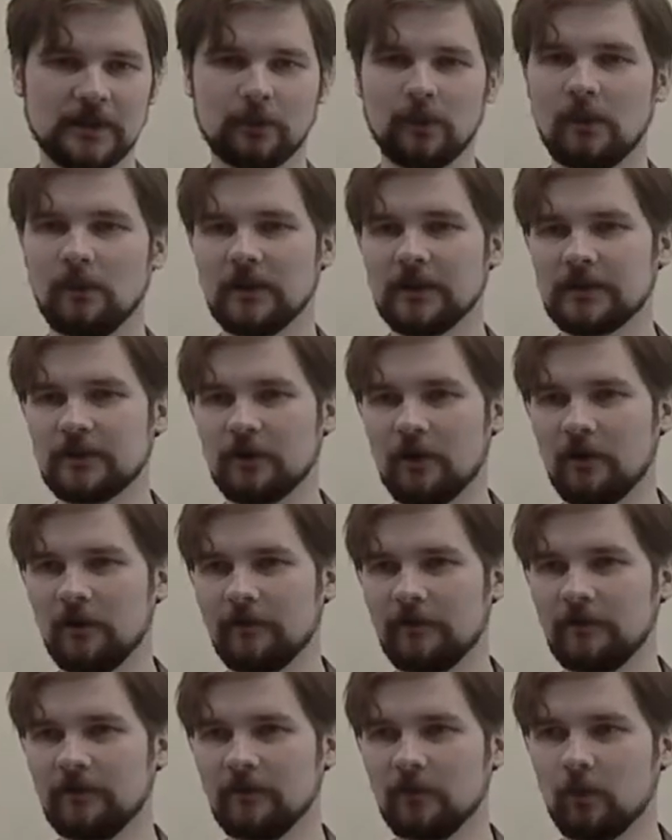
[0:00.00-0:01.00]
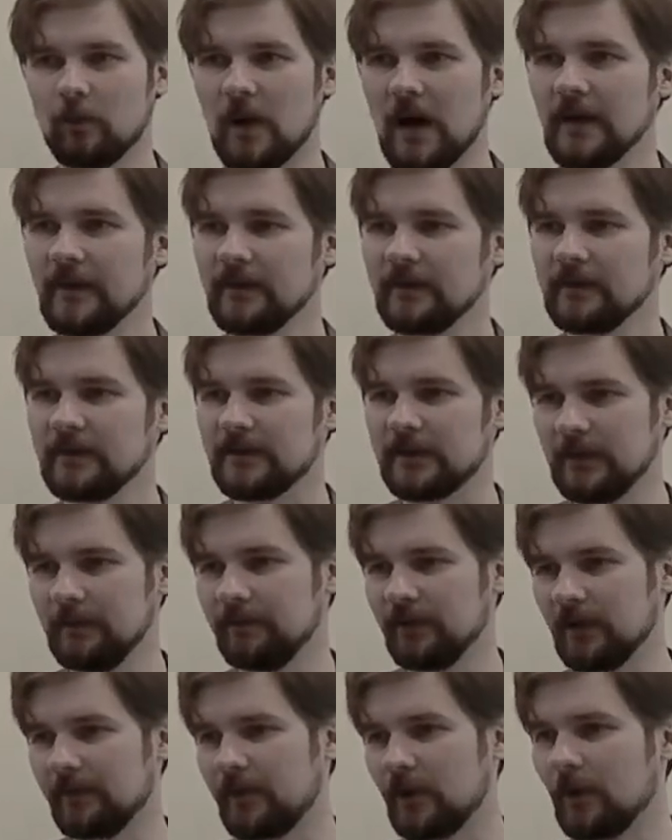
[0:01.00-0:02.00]
we will solve one
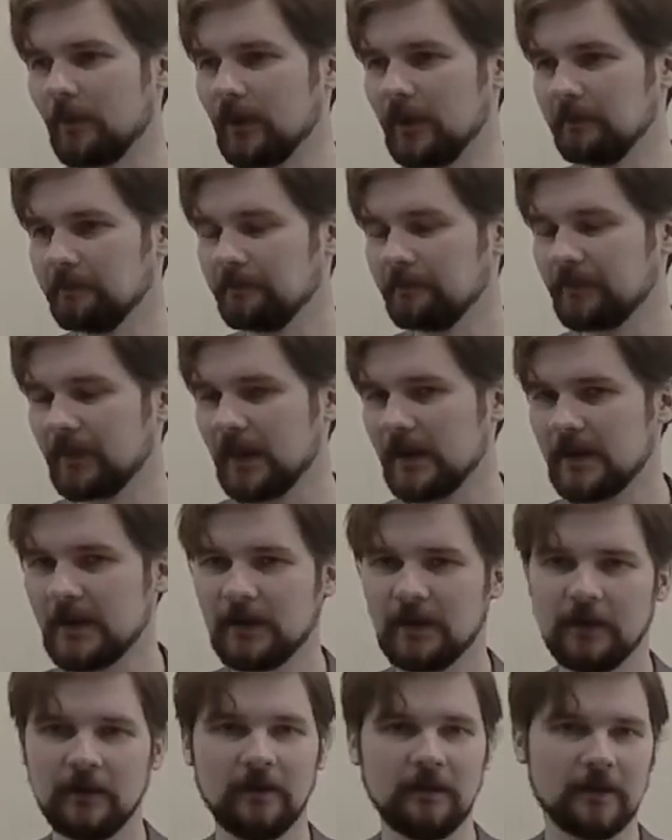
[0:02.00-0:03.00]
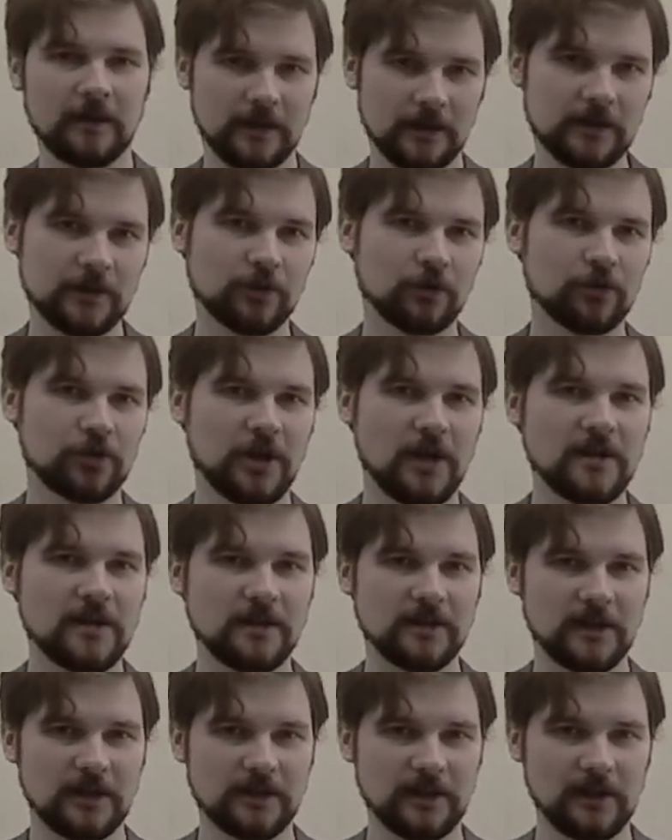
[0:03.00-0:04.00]
simple problem in
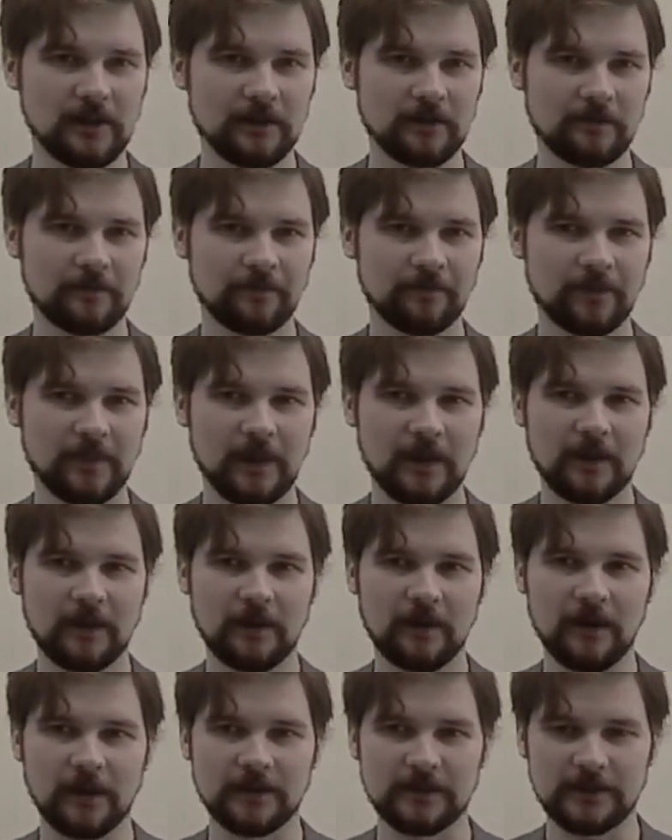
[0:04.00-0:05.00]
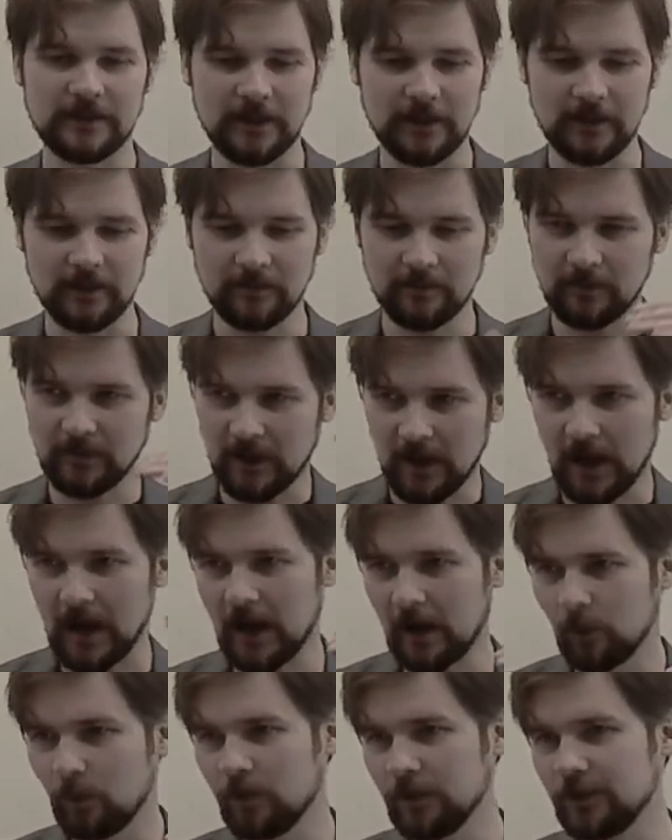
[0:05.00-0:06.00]
excruciating detail and see
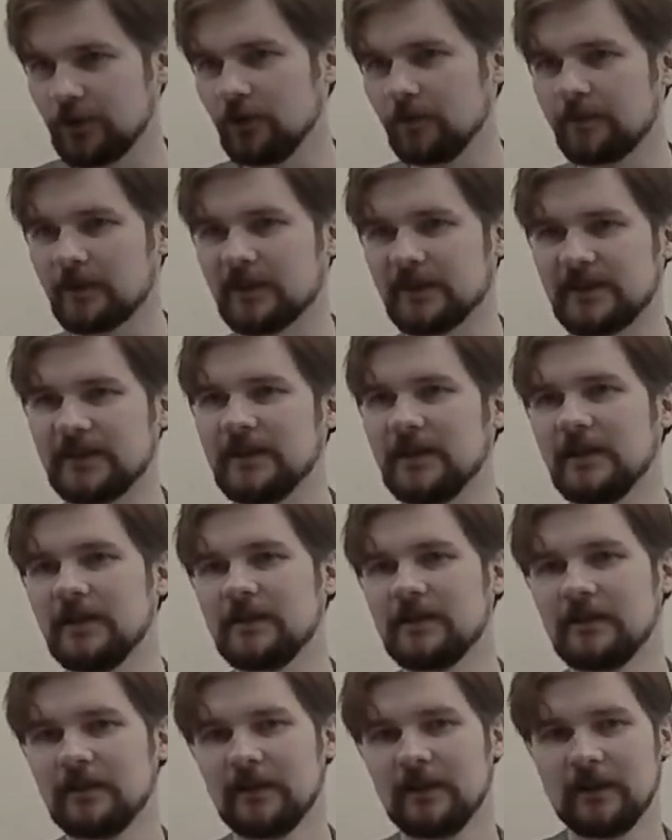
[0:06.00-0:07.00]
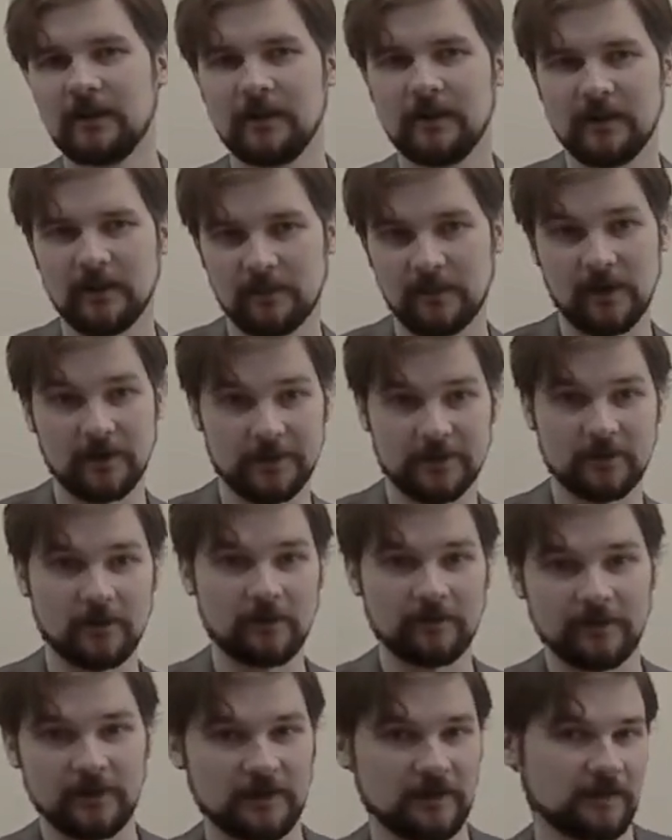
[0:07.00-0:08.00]
how would you proceed about
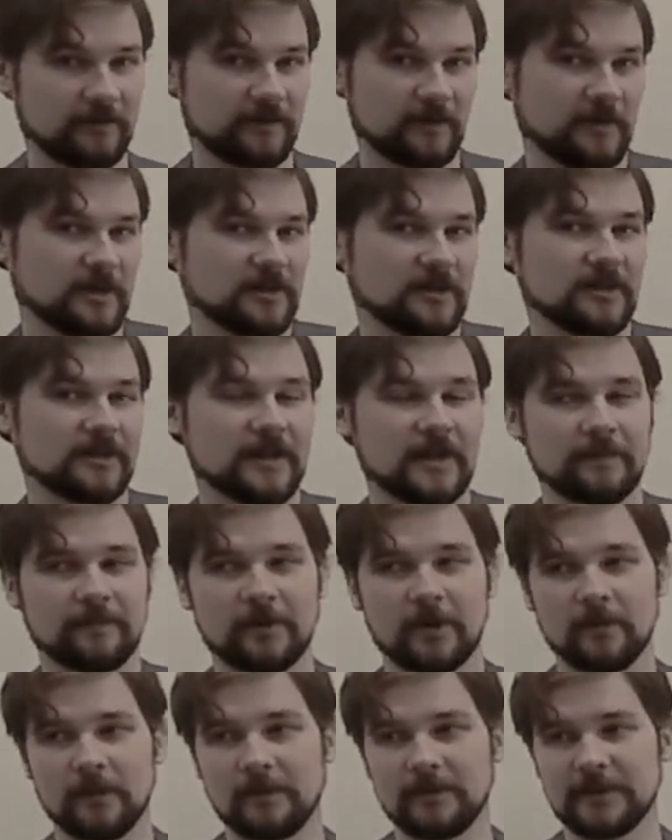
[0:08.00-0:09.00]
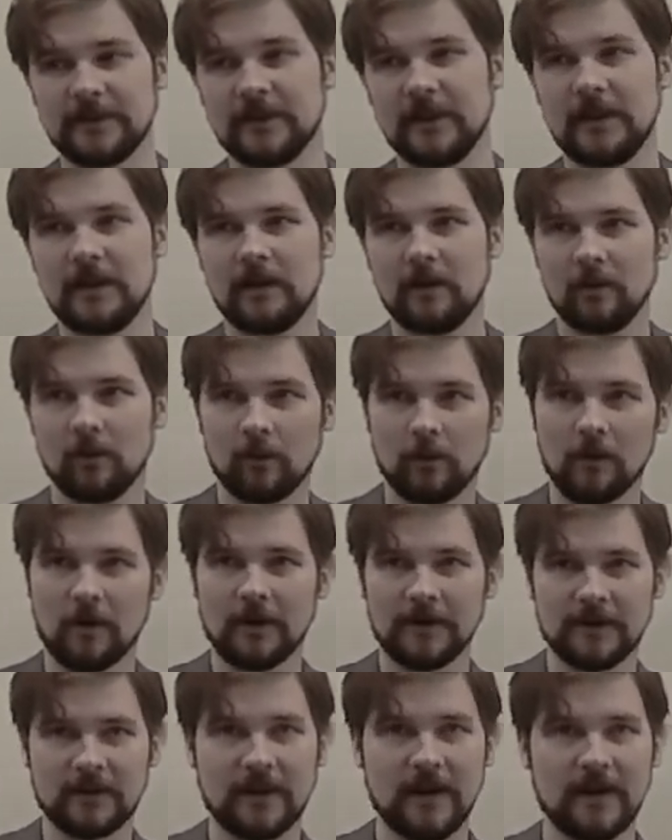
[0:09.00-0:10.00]
solving information design problems.
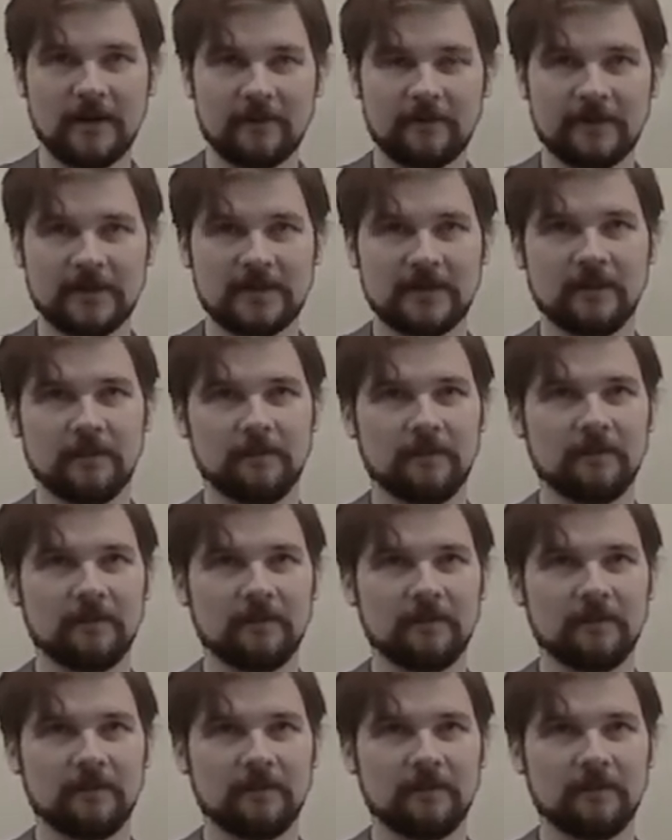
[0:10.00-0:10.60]
What kind of is the,